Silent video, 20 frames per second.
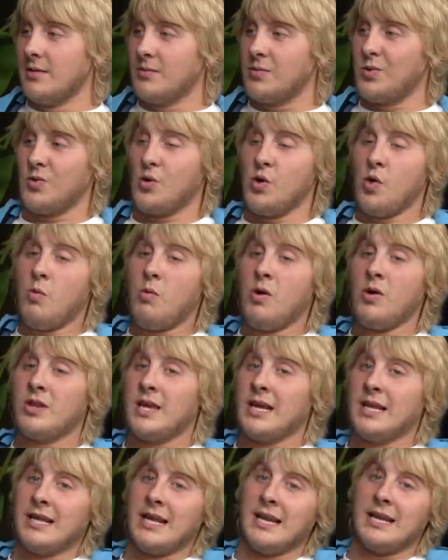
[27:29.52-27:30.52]
But no, one
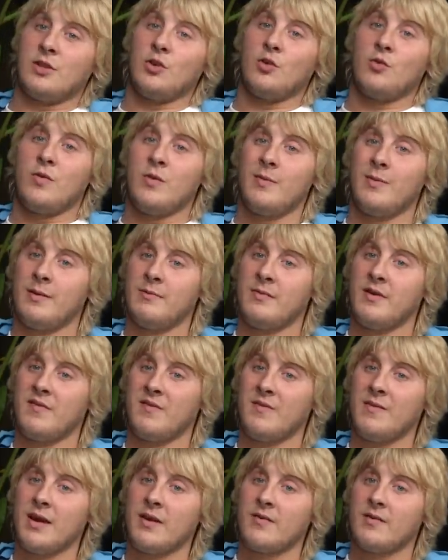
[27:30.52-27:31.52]
thing that I do remember
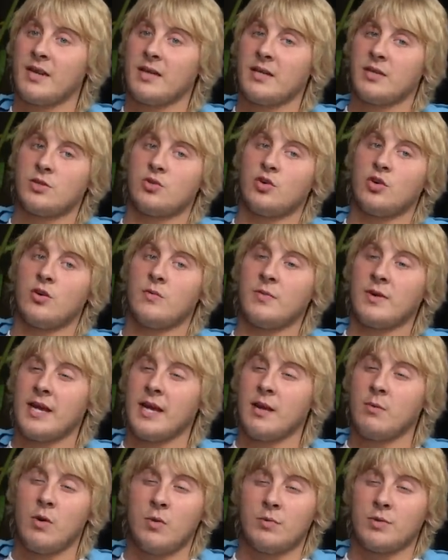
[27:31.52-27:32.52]
from that Rangers Dortmund
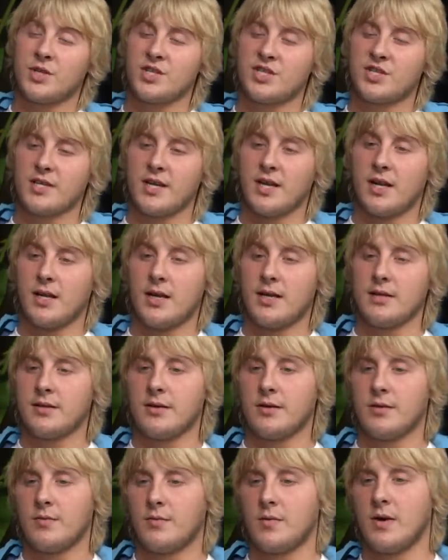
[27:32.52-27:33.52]
game, what was sick, lad,
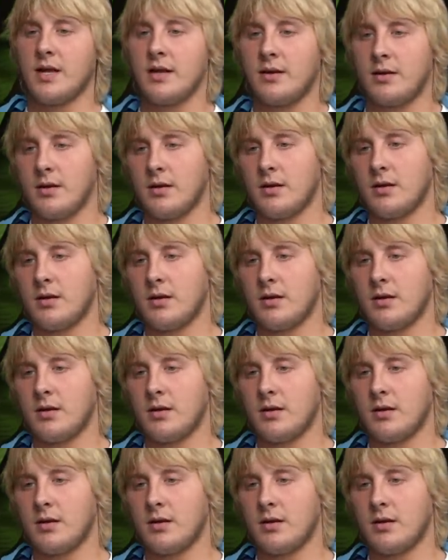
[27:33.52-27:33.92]
when